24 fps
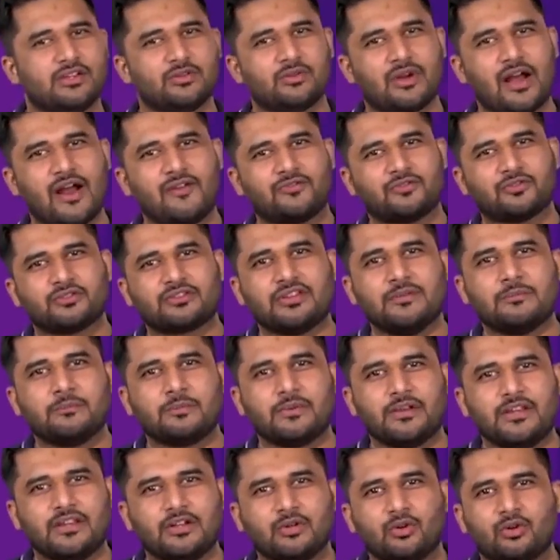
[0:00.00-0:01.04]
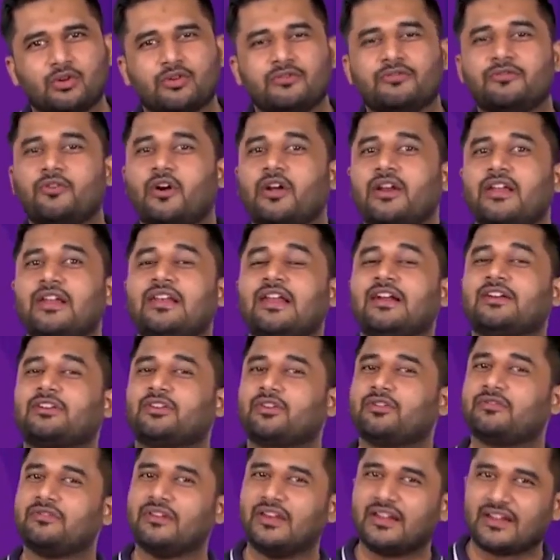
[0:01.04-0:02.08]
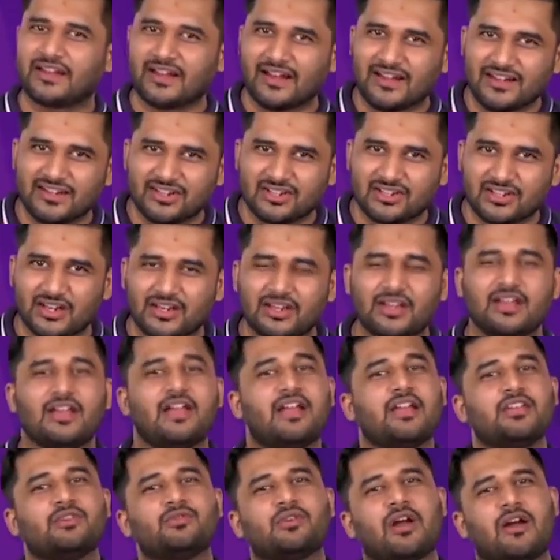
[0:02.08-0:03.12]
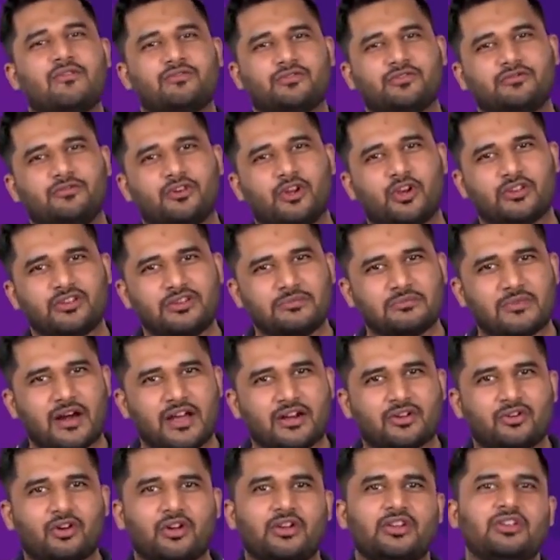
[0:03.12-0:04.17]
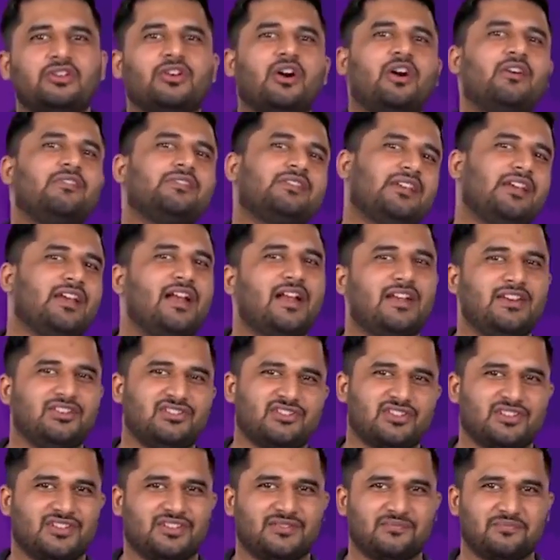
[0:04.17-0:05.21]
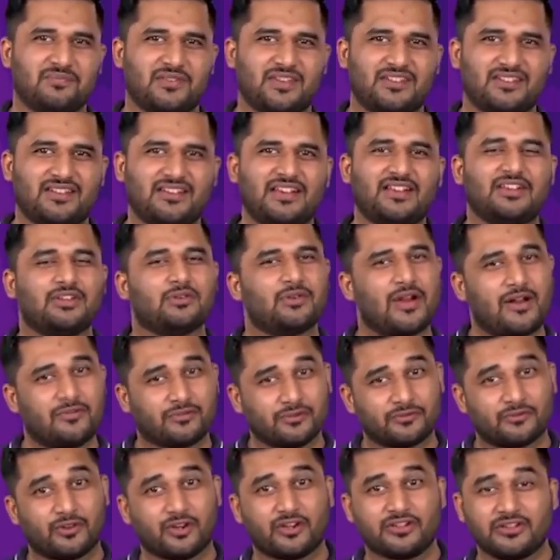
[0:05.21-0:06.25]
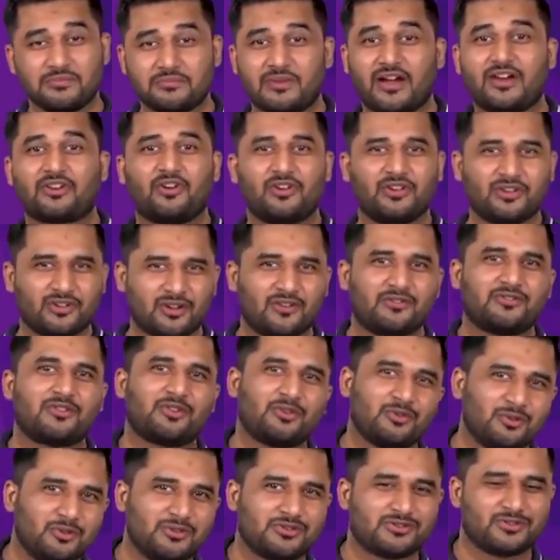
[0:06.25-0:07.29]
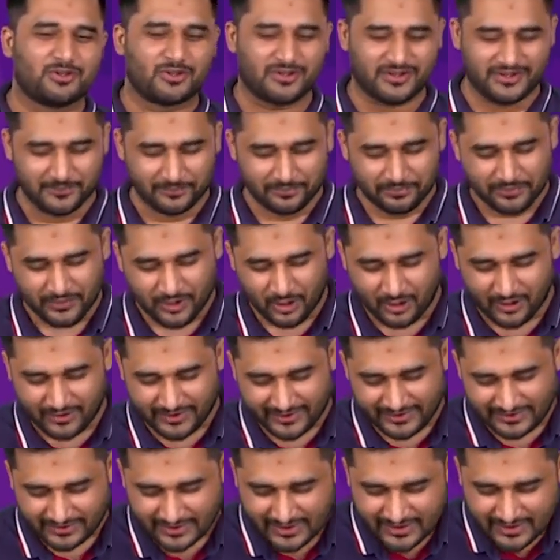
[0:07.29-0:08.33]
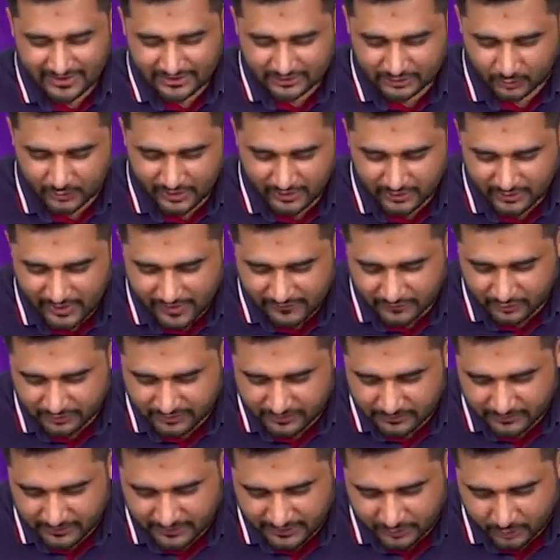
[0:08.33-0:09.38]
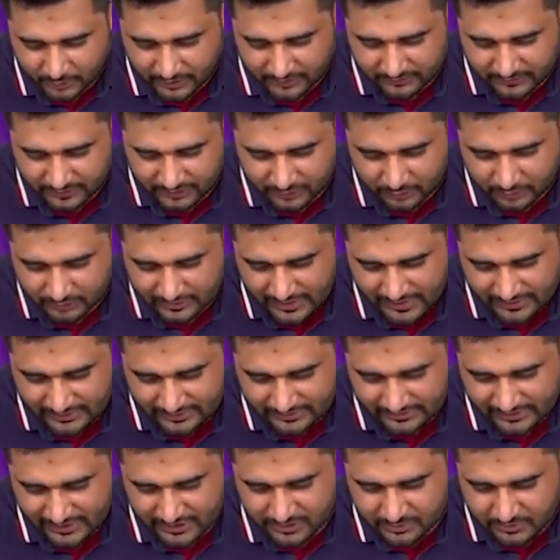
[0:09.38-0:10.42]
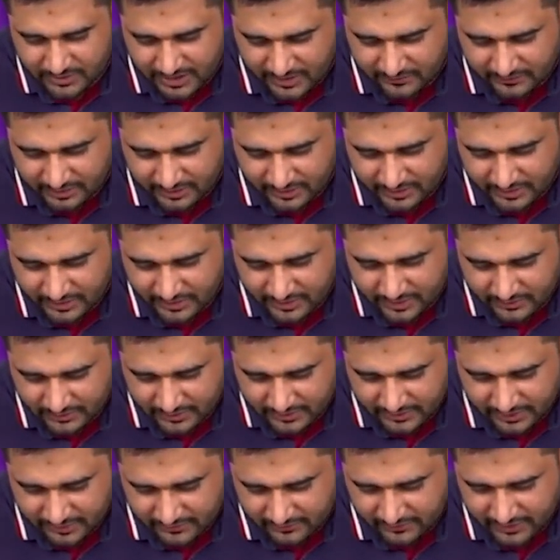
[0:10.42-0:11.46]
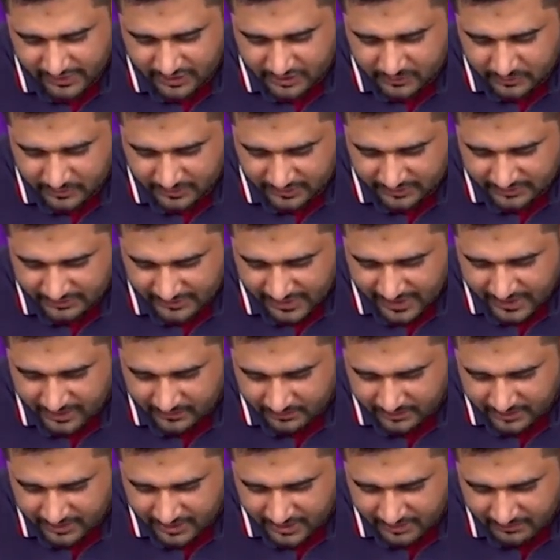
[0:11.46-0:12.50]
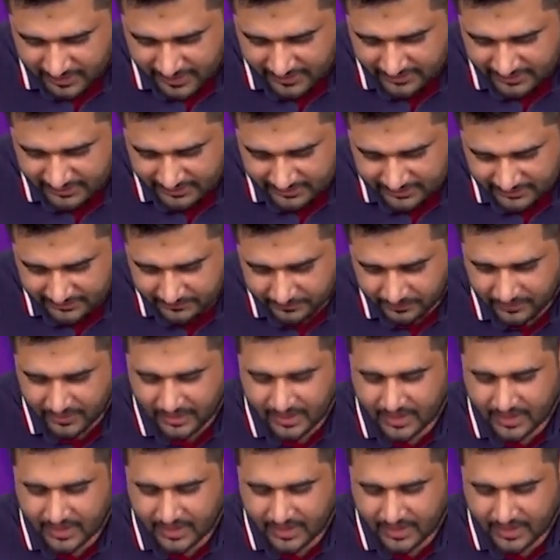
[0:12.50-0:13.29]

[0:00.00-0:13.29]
you have to simply go for electrophilic addition. You have to follow the Markovnikov's addition, isn't it? You have to follow the Markovnikov's rule, sorry. All right, so what you have to simply do is, we know that this HBr will give H plus and Br minus.